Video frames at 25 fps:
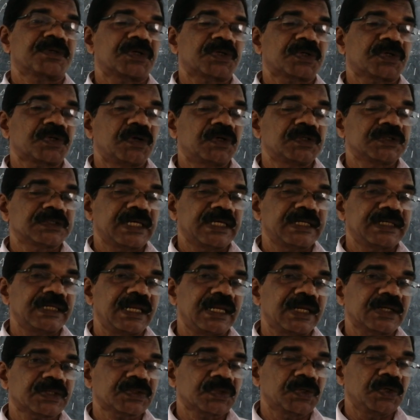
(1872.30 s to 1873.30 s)
Protons
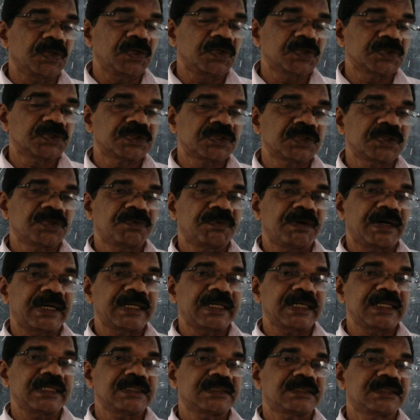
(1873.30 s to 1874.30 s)
and electrons.
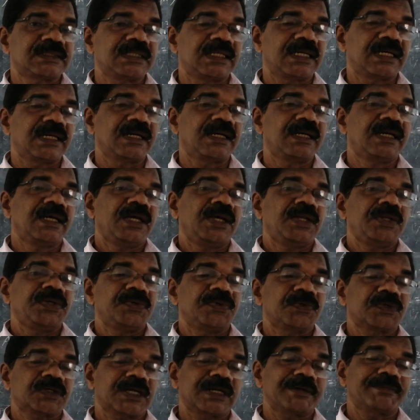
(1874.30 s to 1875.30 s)
What is
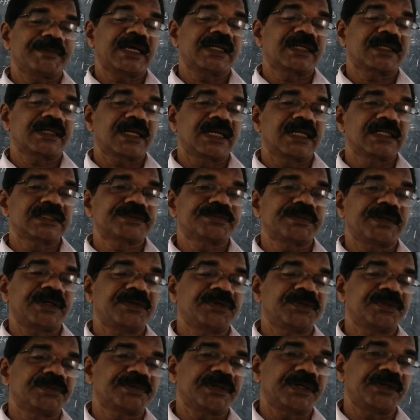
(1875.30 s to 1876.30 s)
the neutral particles
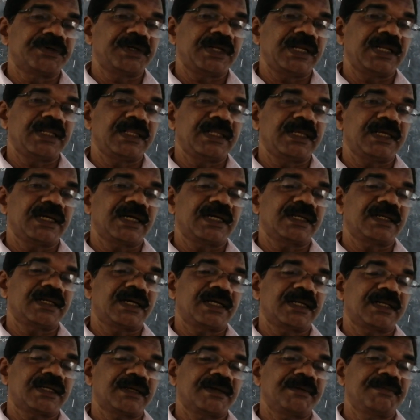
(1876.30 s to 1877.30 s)
found in the
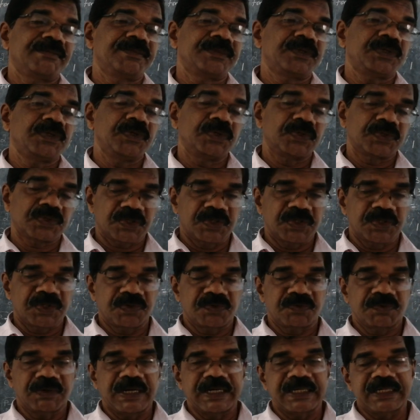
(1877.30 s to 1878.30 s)
atom?
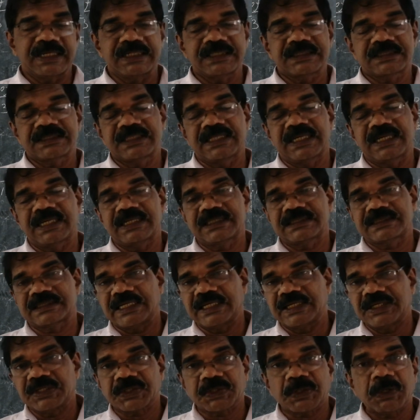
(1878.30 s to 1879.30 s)
Neutron. What is the
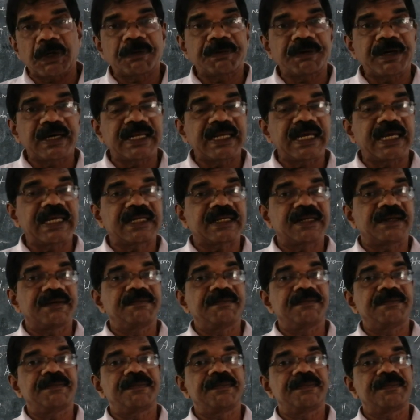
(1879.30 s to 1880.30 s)
center of an
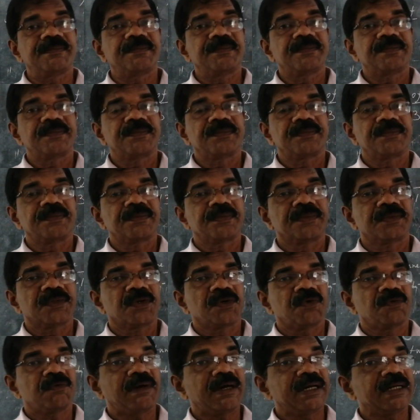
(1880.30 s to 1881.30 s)
atom?
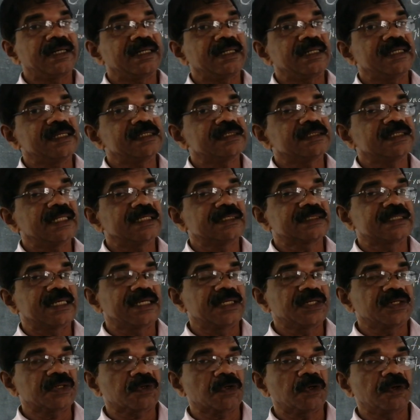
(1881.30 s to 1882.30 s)
What is the
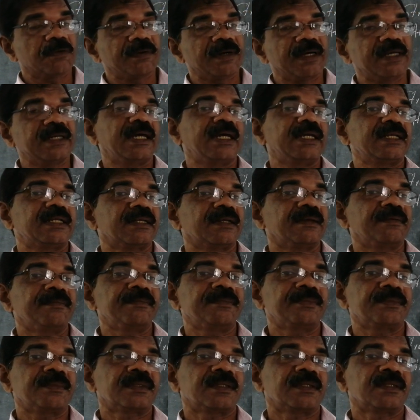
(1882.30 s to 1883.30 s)
center of an
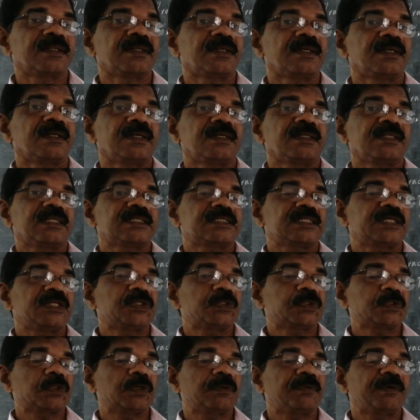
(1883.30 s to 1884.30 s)
atom? The
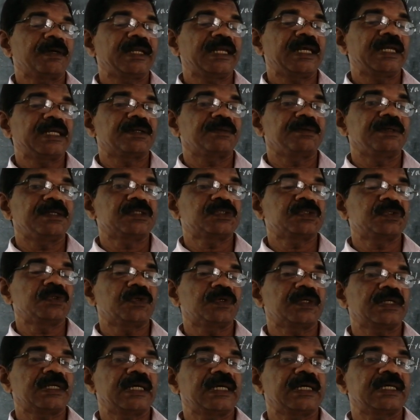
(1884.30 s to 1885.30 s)
center of an atom is
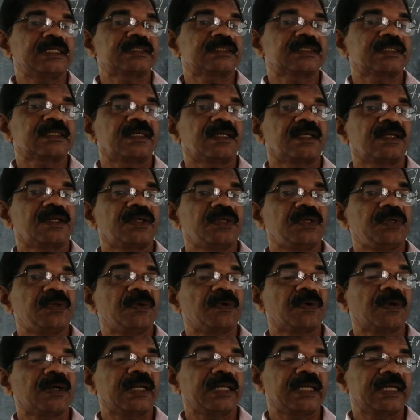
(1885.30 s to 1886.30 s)
known as
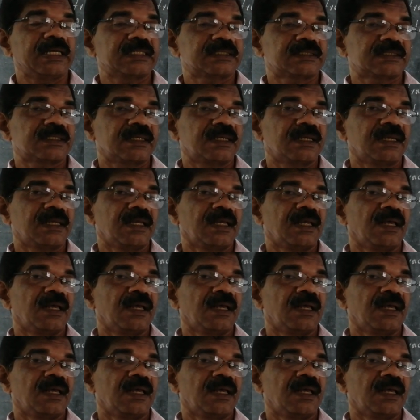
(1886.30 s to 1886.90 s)
nucleus.